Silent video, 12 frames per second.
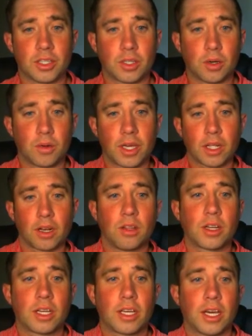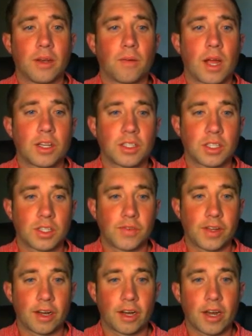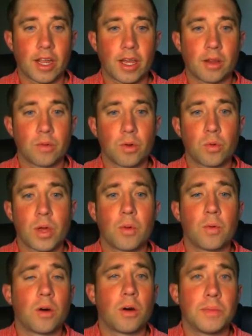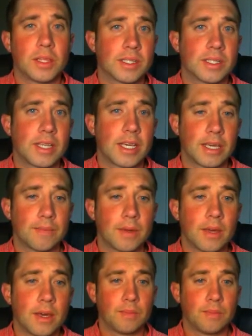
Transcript: So it'll look at rhizosphere area and the root weight will all be the same